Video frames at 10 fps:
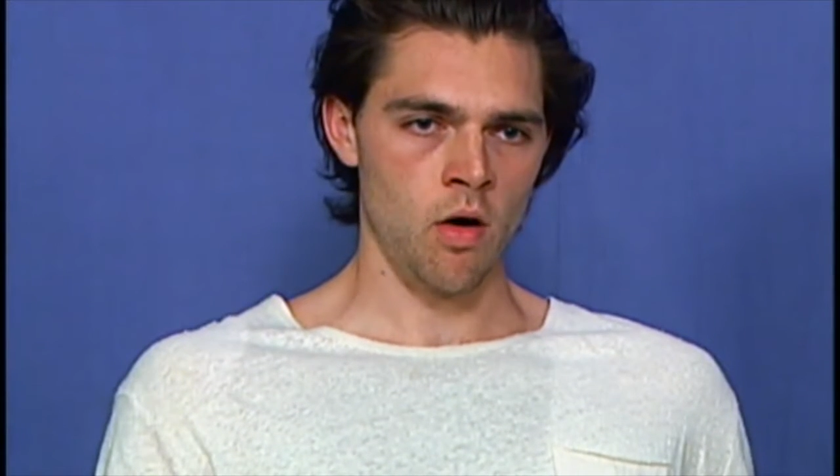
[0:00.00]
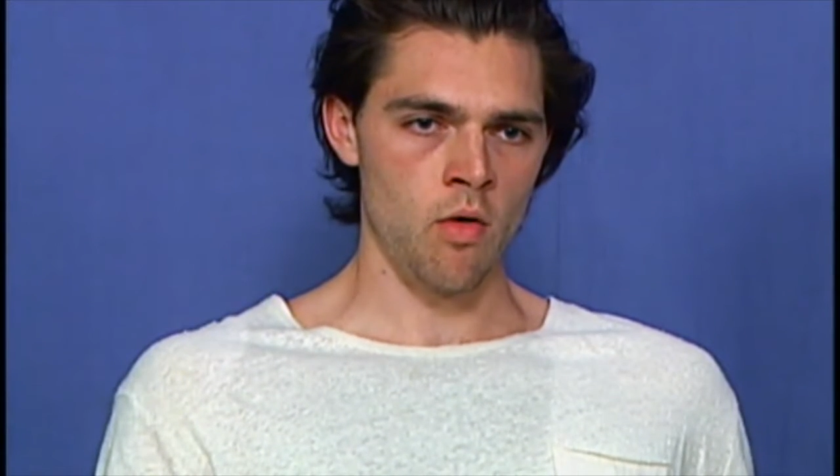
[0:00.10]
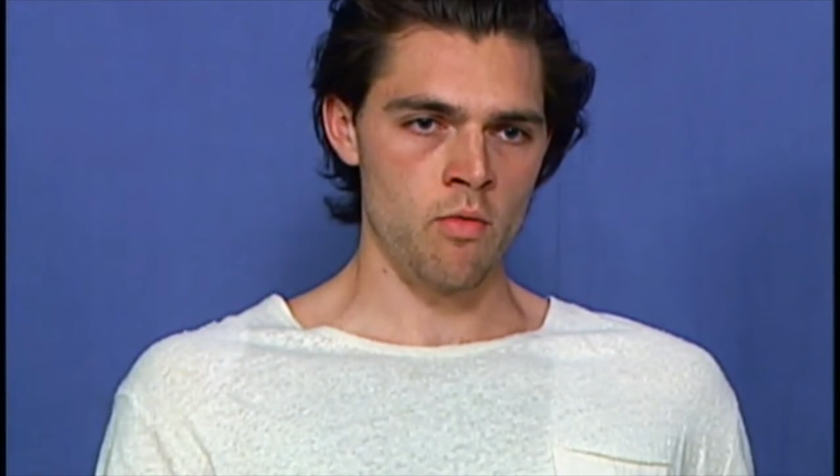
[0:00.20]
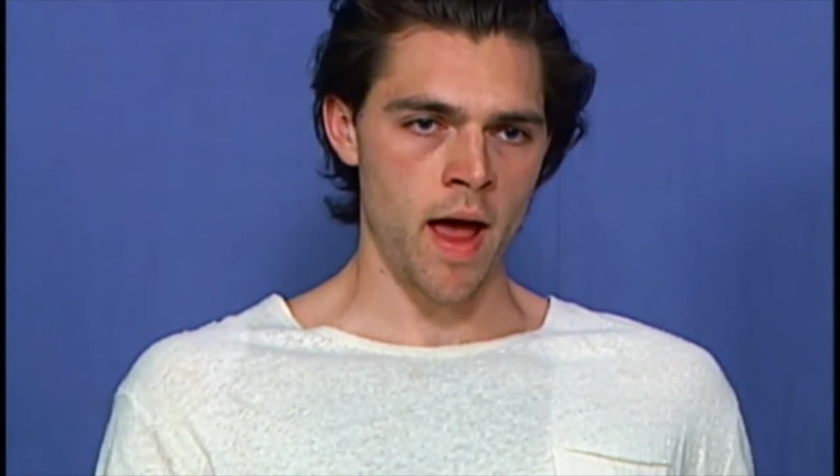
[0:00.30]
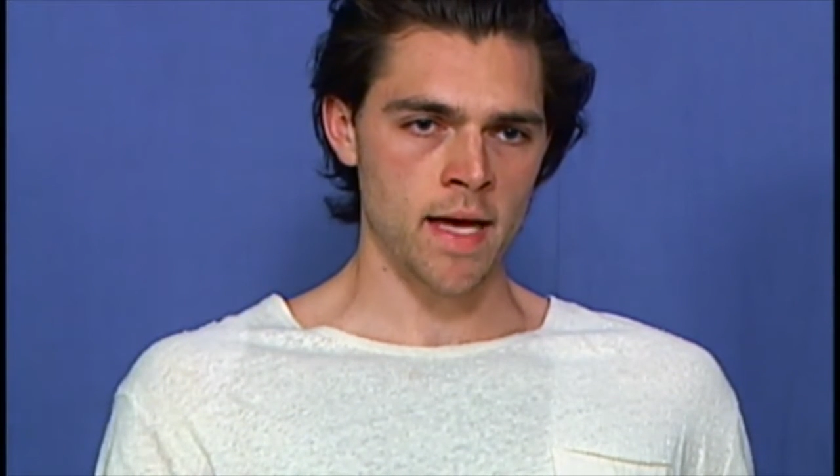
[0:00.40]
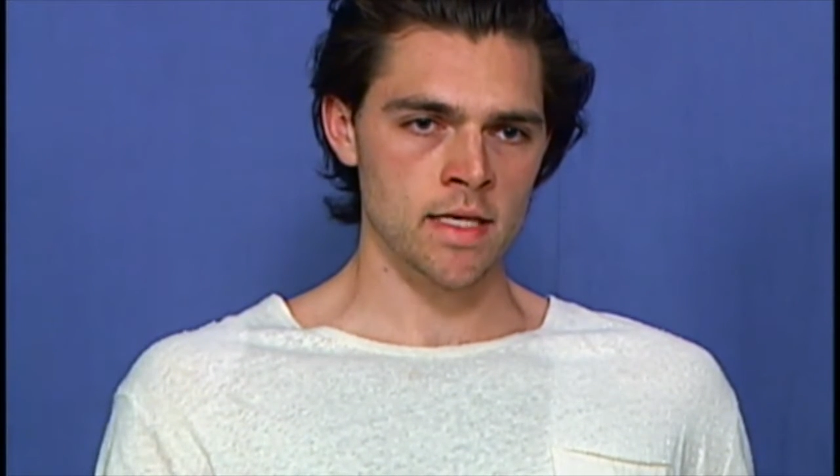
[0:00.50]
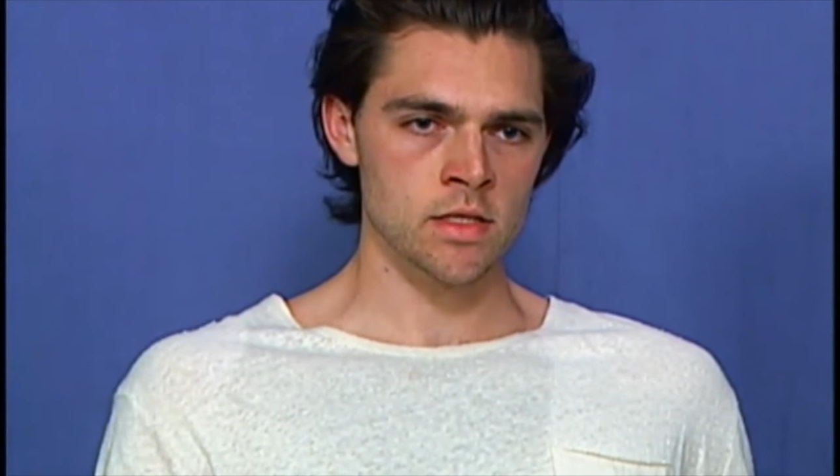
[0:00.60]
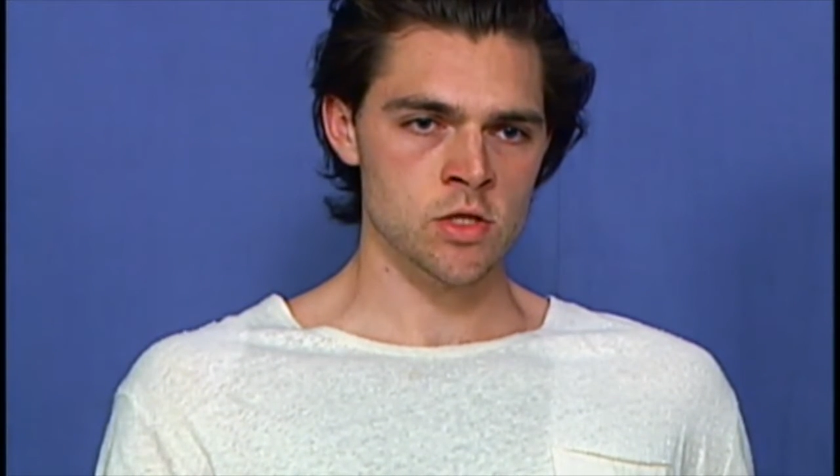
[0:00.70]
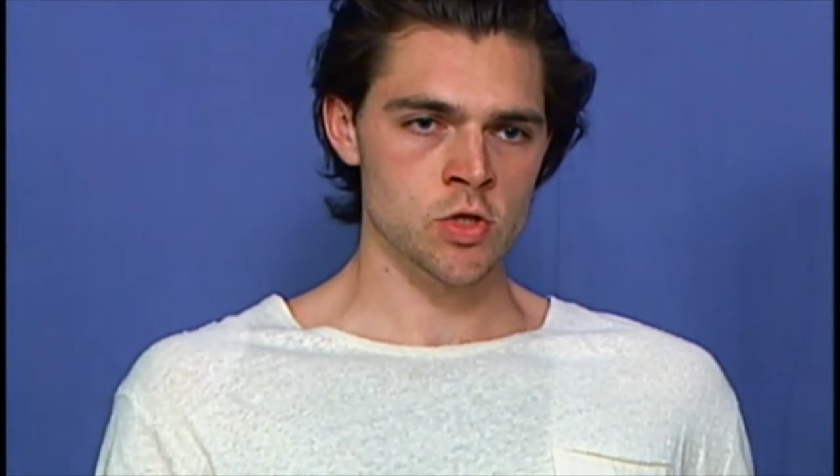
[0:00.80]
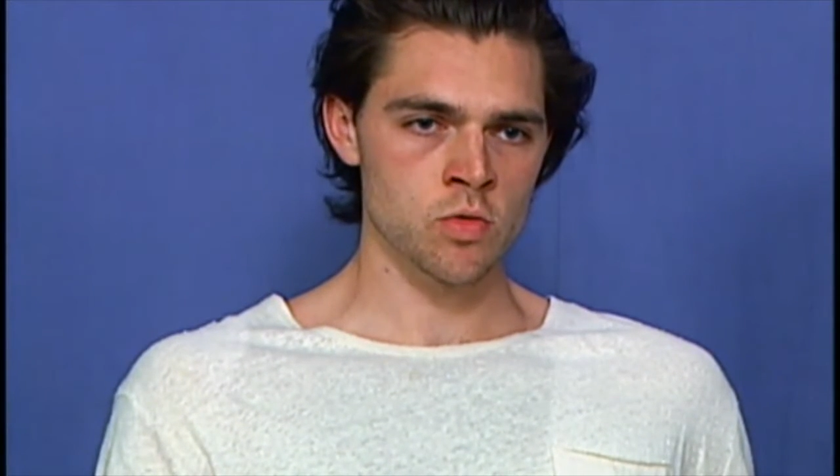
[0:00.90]
our
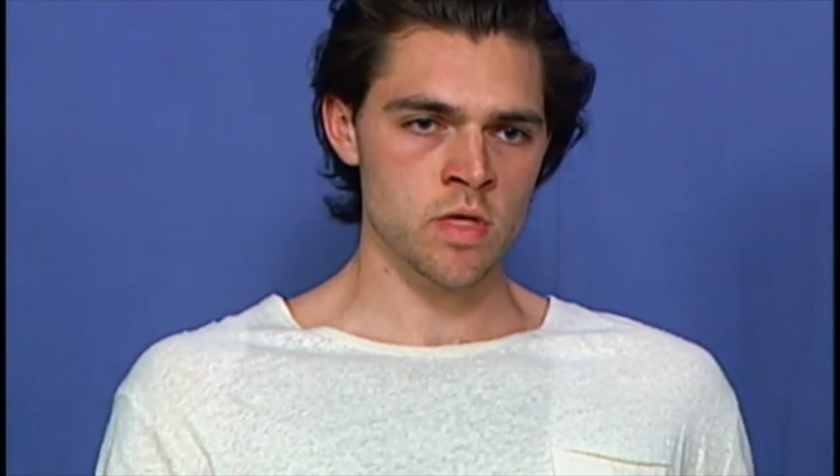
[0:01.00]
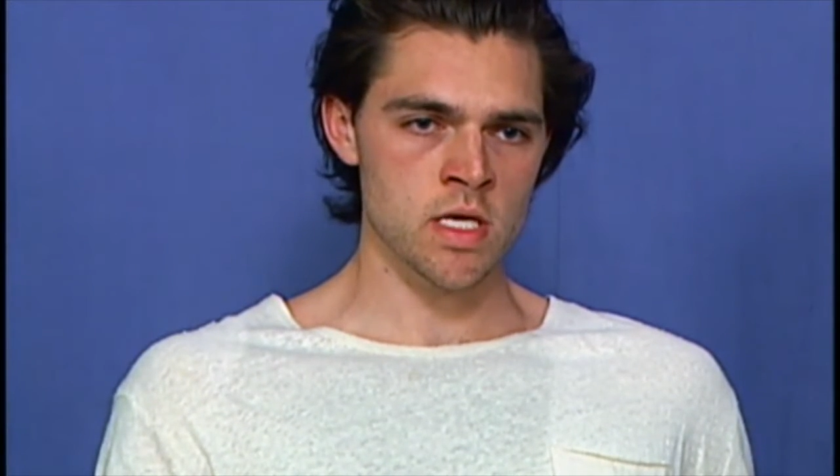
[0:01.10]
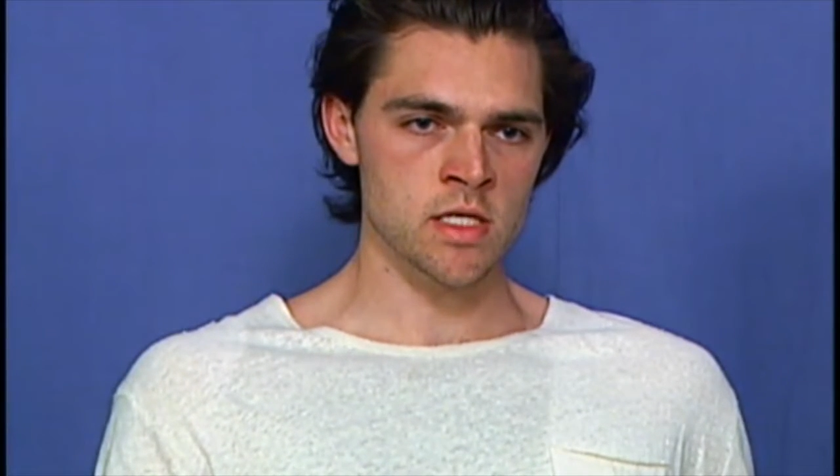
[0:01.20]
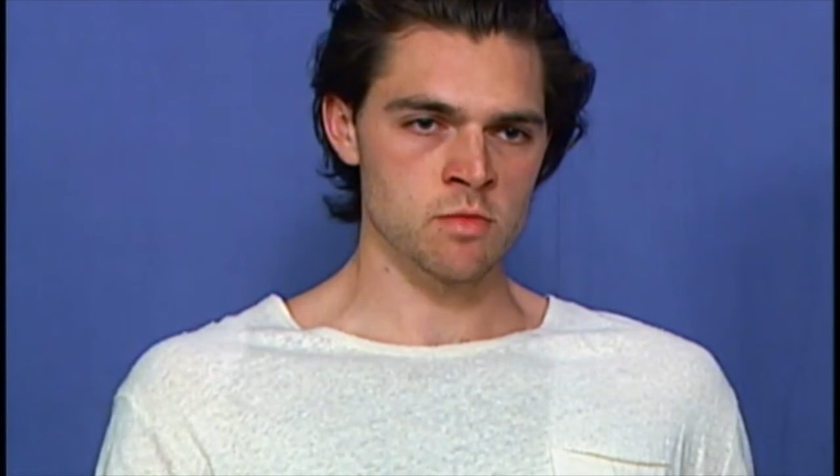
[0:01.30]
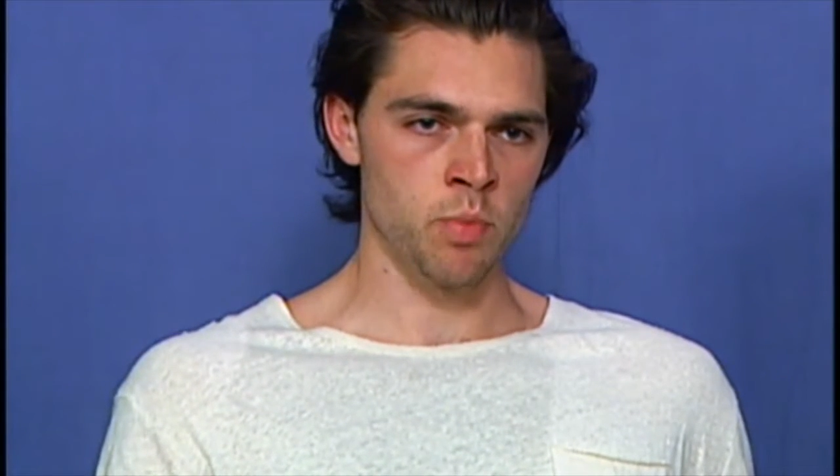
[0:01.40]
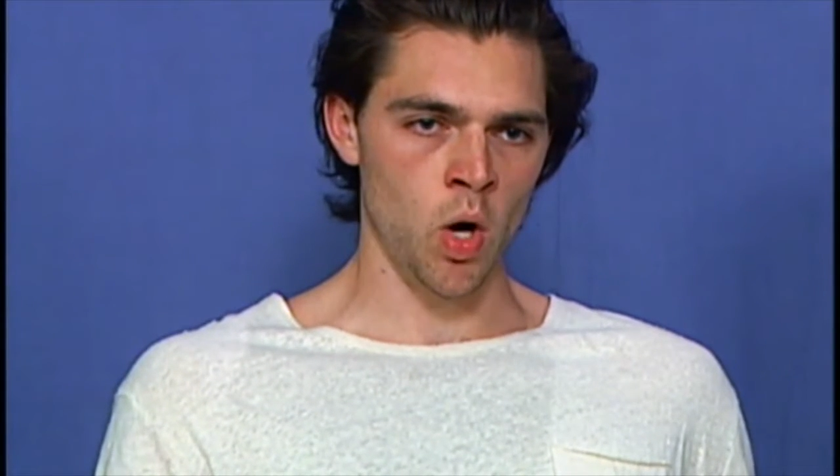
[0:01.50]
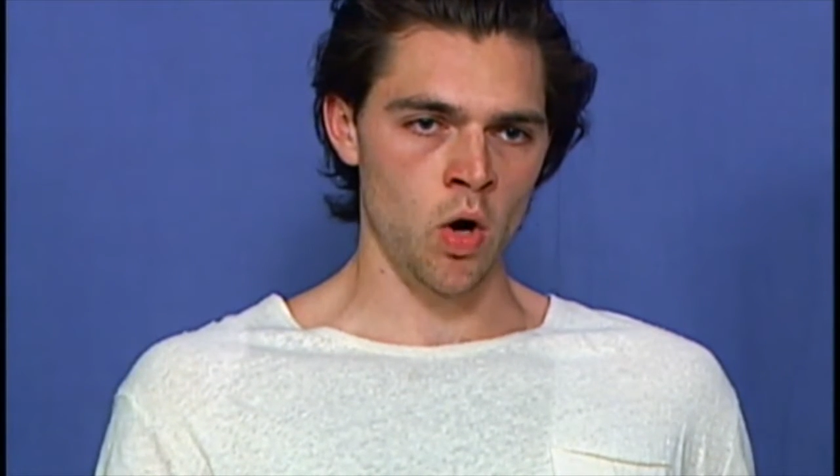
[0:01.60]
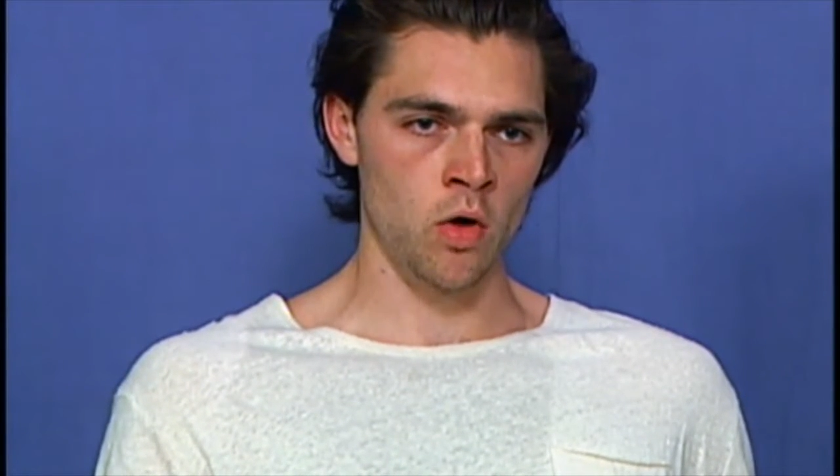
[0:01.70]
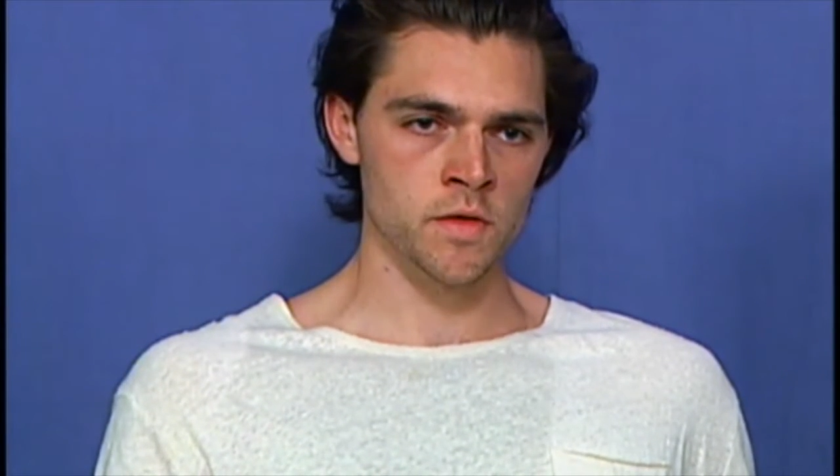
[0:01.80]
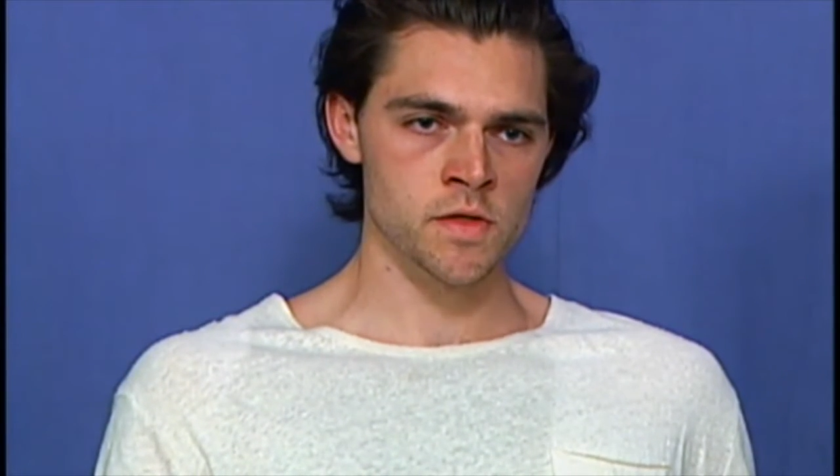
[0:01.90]
rackets to these
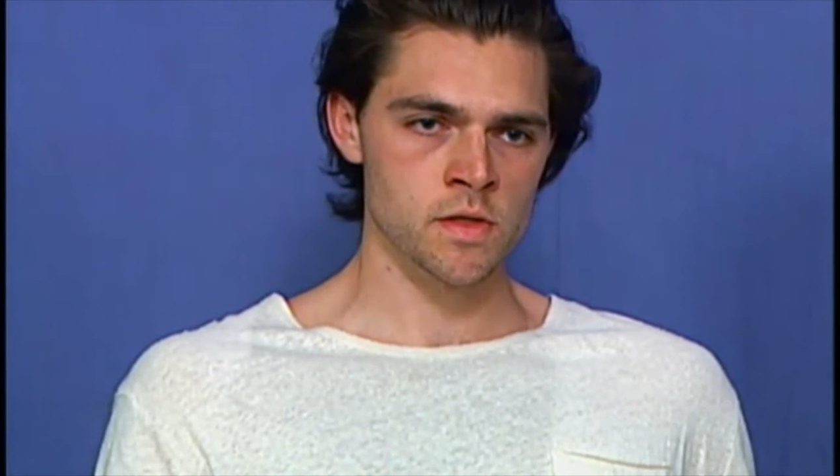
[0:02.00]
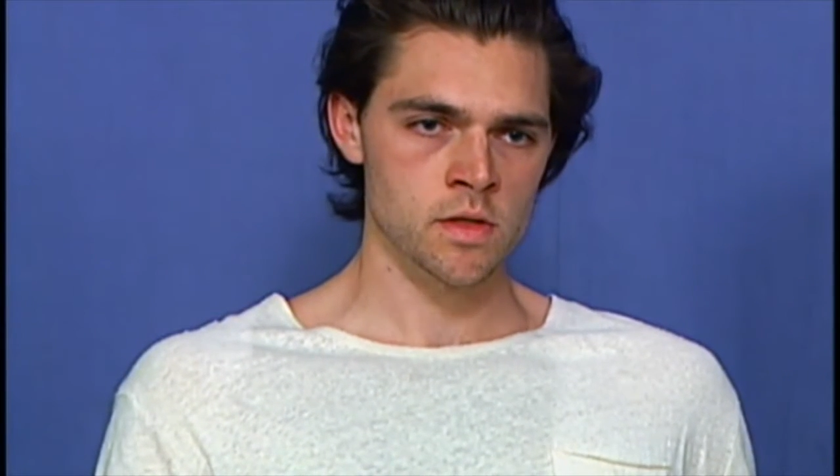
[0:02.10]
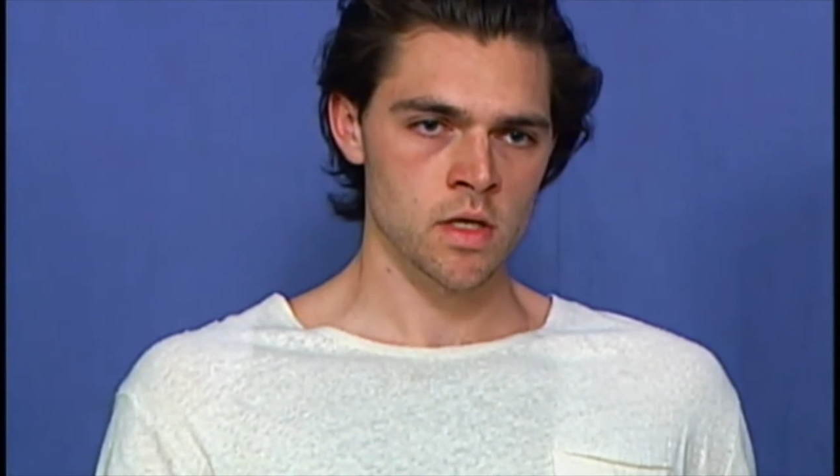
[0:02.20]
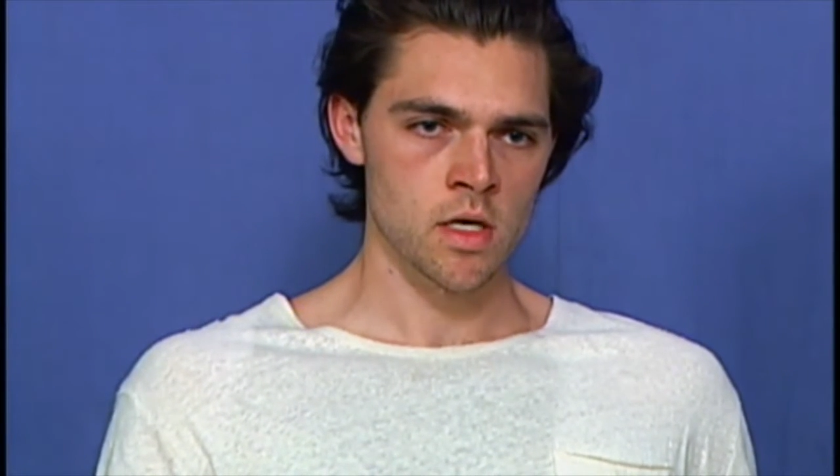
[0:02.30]
balls,